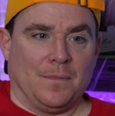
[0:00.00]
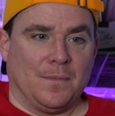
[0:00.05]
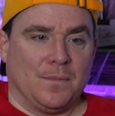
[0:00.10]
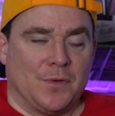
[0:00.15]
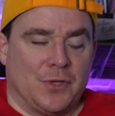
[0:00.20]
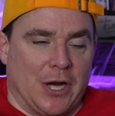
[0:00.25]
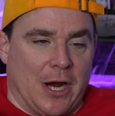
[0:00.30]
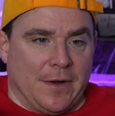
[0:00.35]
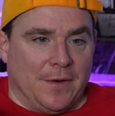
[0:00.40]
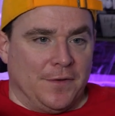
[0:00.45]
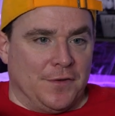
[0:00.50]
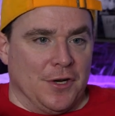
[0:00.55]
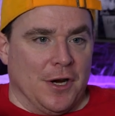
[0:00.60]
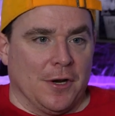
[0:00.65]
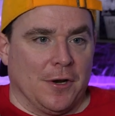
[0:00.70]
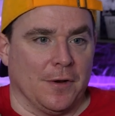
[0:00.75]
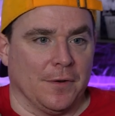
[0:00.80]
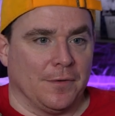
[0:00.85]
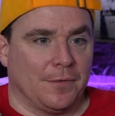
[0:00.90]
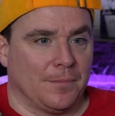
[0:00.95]
Chinese
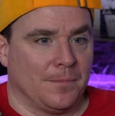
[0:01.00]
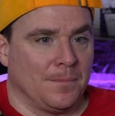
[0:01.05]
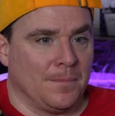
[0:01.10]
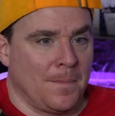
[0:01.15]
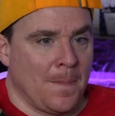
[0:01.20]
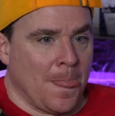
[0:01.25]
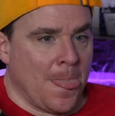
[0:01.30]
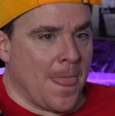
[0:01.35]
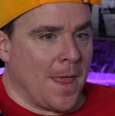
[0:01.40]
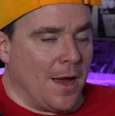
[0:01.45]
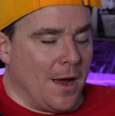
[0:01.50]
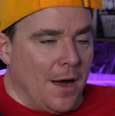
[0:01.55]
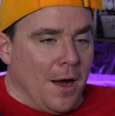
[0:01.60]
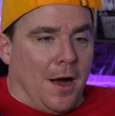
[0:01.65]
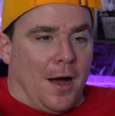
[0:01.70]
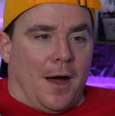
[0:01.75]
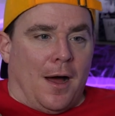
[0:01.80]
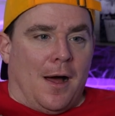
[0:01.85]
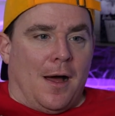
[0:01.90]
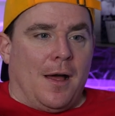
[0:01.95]
junkers.
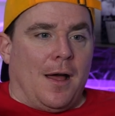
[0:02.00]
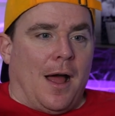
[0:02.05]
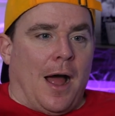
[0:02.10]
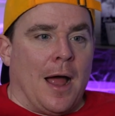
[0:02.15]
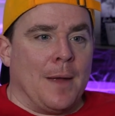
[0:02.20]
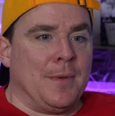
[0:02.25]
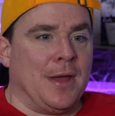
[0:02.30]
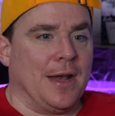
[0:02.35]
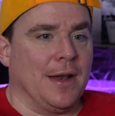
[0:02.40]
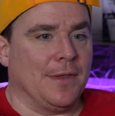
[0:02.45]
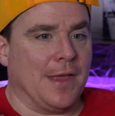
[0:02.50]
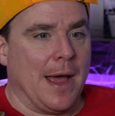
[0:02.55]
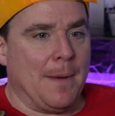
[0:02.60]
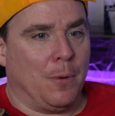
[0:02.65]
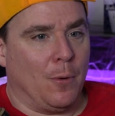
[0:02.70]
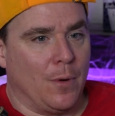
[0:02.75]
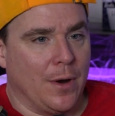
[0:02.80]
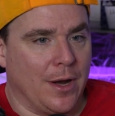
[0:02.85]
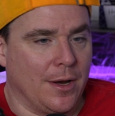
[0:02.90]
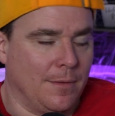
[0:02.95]
I mean, at that
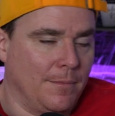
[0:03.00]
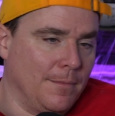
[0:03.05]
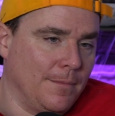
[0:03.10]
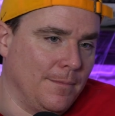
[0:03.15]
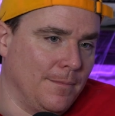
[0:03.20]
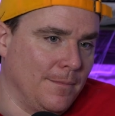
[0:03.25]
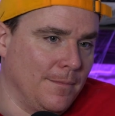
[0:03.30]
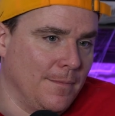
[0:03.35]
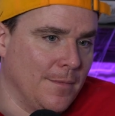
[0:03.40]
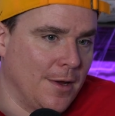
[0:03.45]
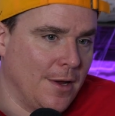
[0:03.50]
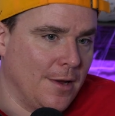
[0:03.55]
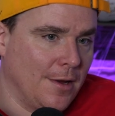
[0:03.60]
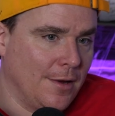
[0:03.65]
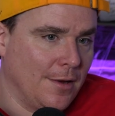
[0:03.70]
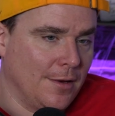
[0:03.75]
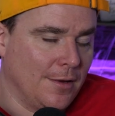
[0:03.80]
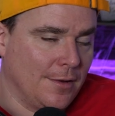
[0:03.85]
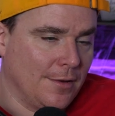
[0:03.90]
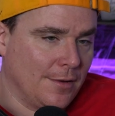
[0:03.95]
point,
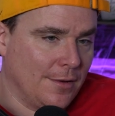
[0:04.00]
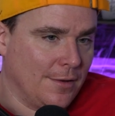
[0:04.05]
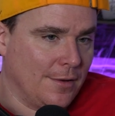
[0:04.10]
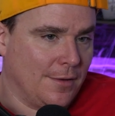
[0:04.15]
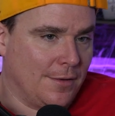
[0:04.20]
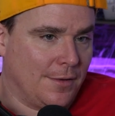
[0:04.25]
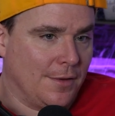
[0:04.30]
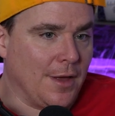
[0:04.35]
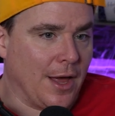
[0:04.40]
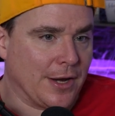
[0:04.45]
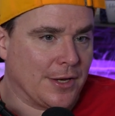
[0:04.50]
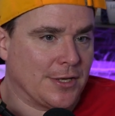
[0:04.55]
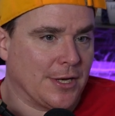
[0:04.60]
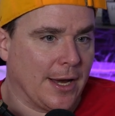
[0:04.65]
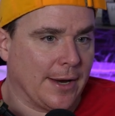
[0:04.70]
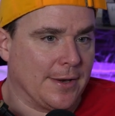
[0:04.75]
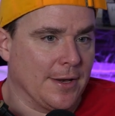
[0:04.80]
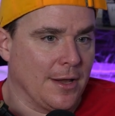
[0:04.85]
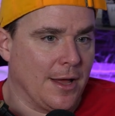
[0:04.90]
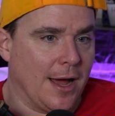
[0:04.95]
like
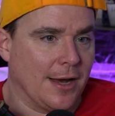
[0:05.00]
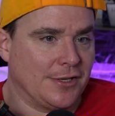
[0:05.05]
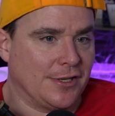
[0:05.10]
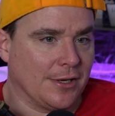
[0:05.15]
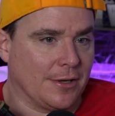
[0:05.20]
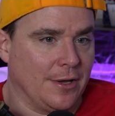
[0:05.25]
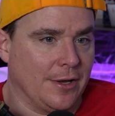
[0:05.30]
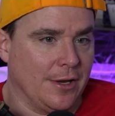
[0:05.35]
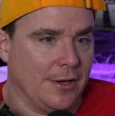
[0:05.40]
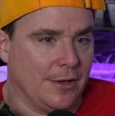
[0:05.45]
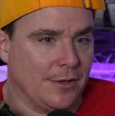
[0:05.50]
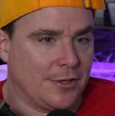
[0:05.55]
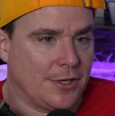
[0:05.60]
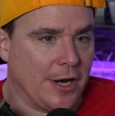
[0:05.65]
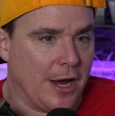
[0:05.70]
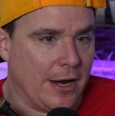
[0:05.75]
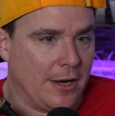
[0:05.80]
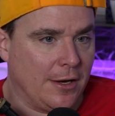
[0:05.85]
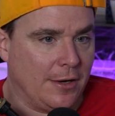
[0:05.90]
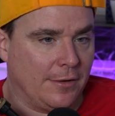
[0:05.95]
technologically, the
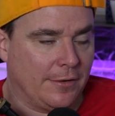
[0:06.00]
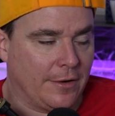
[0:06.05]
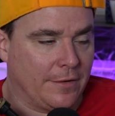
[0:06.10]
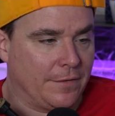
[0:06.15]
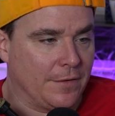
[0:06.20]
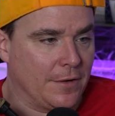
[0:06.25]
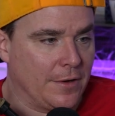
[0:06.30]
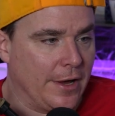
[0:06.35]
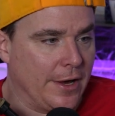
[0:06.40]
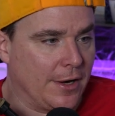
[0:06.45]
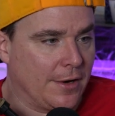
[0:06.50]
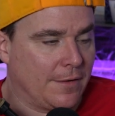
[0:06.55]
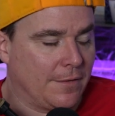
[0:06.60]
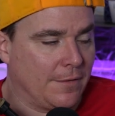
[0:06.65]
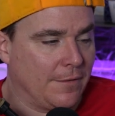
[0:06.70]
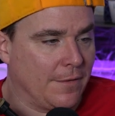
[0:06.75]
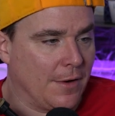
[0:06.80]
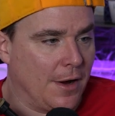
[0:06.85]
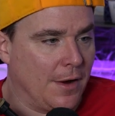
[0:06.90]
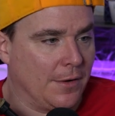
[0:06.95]
Chinese, I feel like
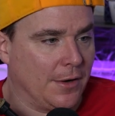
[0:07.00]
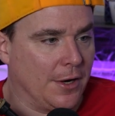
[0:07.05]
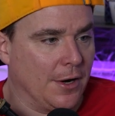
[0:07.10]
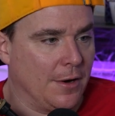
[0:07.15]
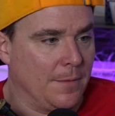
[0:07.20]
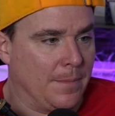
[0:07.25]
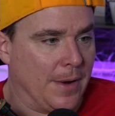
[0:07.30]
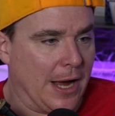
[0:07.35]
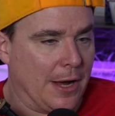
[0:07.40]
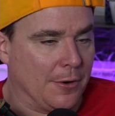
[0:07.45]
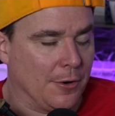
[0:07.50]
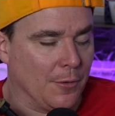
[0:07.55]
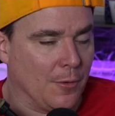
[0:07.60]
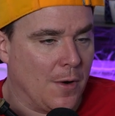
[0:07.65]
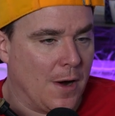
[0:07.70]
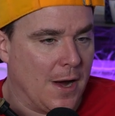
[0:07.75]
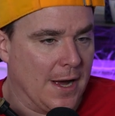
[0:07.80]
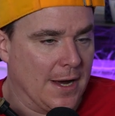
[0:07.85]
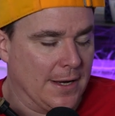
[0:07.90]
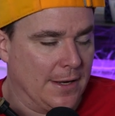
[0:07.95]

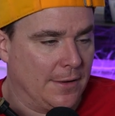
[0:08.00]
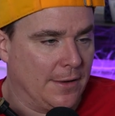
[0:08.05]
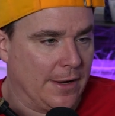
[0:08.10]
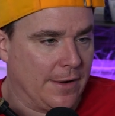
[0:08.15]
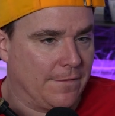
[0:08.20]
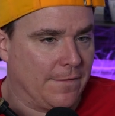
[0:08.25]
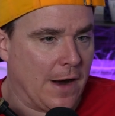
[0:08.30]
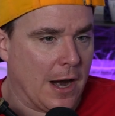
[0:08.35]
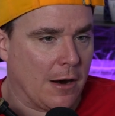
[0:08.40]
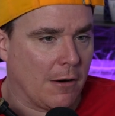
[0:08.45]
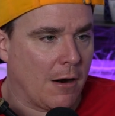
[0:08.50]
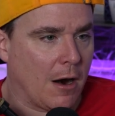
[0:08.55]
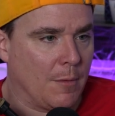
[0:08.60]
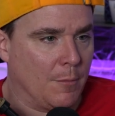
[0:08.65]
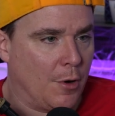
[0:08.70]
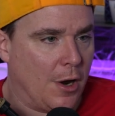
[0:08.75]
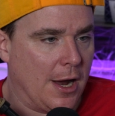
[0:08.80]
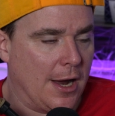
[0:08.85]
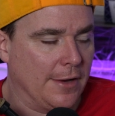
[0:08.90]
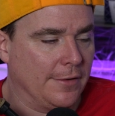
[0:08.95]
gunpowder-wise, like
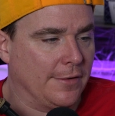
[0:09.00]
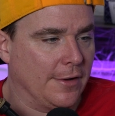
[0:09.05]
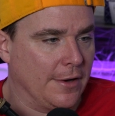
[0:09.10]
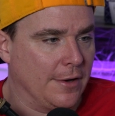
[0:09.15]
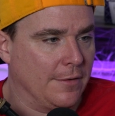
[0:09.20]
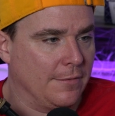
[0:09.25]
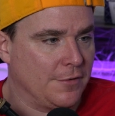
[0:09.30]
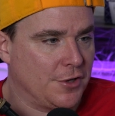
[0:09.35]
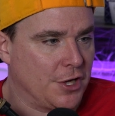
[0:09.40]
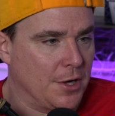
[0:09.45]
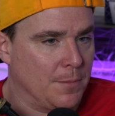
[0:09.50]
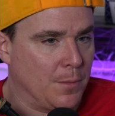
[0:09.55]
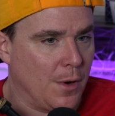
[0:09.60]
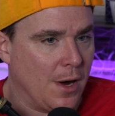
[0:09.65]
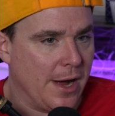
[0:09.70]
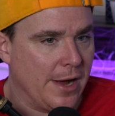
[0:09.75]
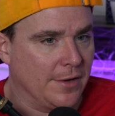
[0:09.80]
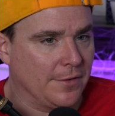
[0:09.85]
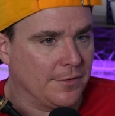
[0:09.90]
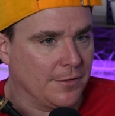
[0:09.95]
firearm-wise and
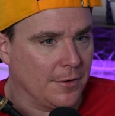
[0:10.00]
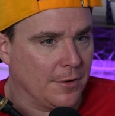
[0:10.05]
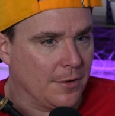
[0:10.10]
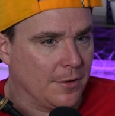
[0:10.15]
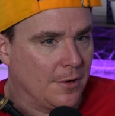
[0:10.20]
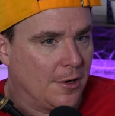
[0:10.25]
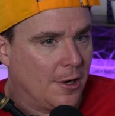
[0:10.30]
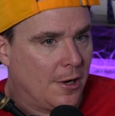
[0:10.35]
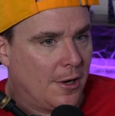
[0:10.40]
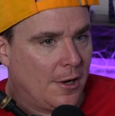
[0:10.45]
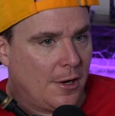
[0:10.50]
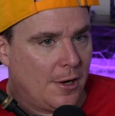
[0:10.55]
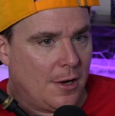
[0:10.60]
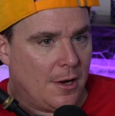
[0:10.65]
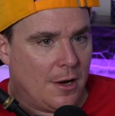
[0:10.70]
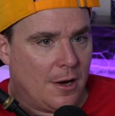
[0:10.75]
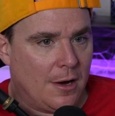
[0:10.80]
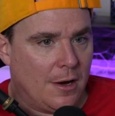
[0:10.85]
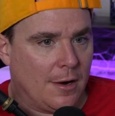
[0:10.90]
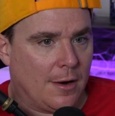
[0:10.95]
ship-wise, are
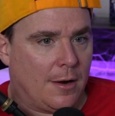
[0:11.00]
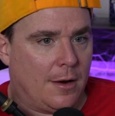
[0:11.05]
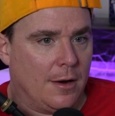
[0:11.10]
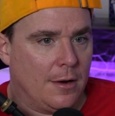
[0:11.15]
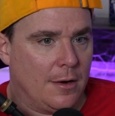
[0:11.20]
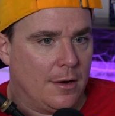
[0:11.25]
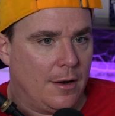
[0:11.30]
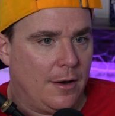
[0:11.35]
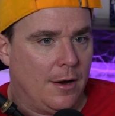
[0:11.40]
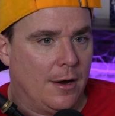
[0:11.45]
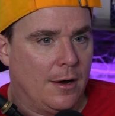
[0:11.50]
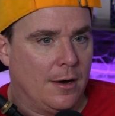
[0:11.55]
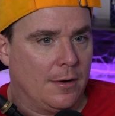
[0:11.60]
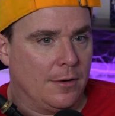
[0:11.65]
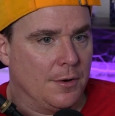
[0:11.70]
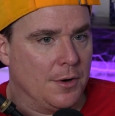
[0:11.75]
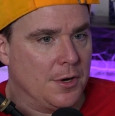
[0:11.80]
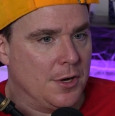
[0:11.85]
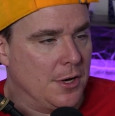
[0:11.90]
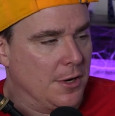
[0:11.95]
a good
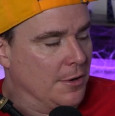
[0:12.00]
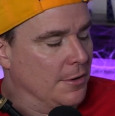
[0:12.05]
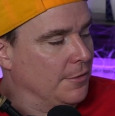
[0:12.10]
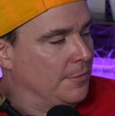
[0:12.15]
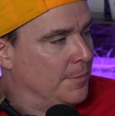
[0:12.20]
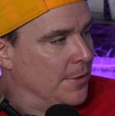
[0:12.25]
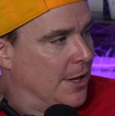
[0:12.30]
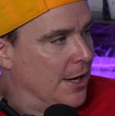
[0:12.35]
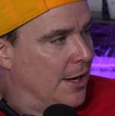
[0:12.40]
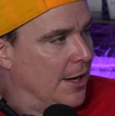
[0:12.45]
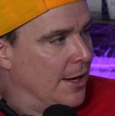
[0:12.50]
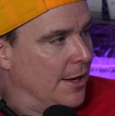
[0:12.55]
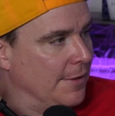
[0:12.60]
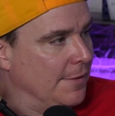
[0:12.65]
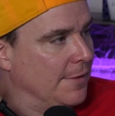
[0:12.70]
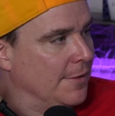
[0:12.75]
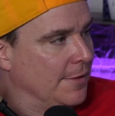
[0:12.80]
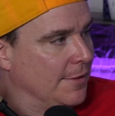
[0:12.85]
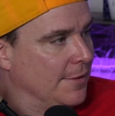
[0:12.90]
100 years behind.